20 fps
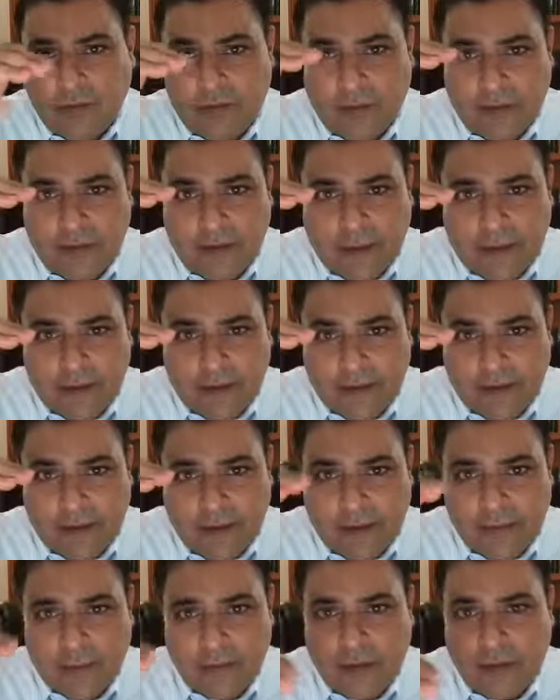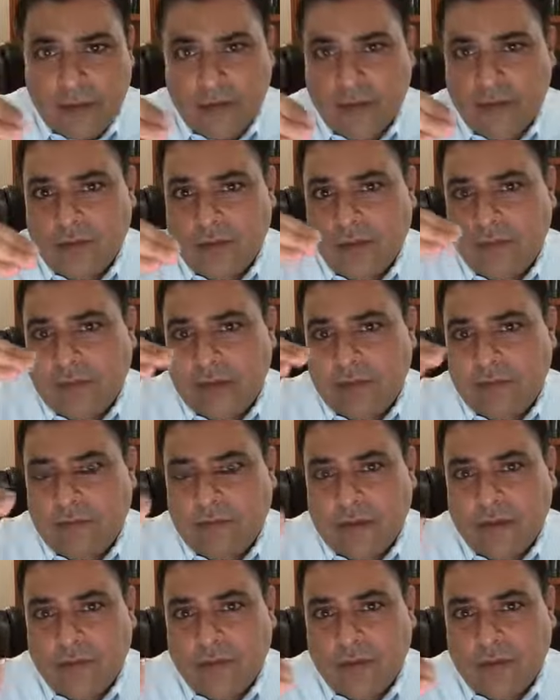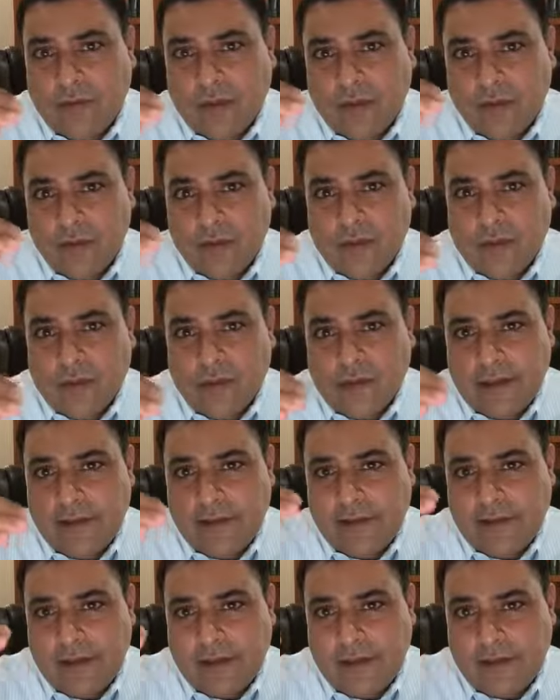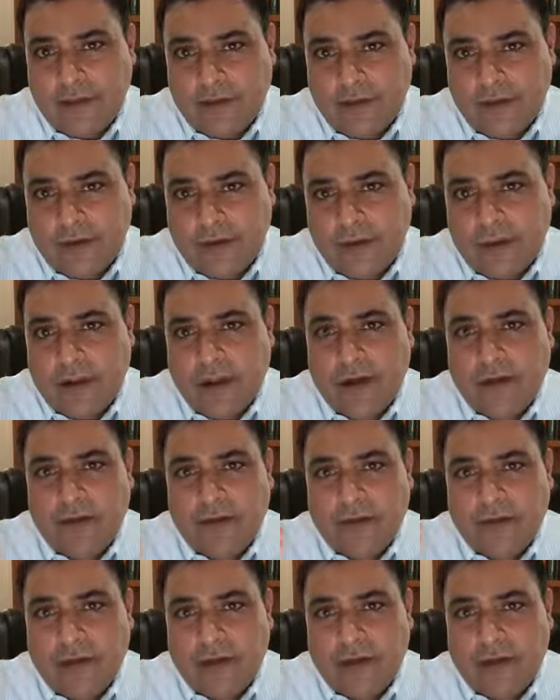then that chemical or that inflammatory irritant is going to start to cause